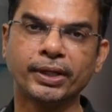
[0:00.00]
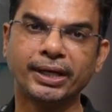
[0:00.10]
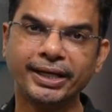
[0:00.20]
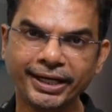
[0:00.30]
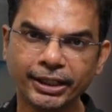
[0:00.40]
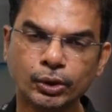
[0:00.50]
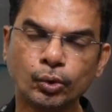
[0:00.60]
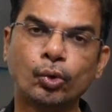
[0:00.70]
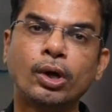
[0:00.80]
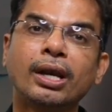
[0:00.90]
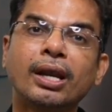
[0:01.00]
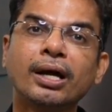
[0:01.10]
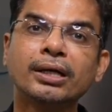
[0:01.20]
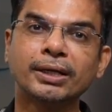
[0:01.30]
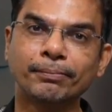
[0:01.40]
leading to
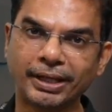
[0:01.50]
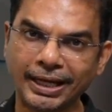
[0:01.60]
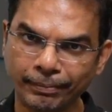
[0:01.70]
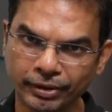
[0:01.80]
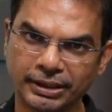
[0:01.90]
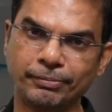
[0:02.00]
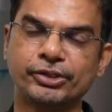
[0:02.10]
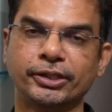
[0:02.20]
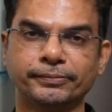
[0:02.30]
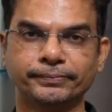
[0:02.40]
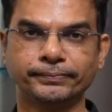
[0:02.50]
long-term diabetes remission.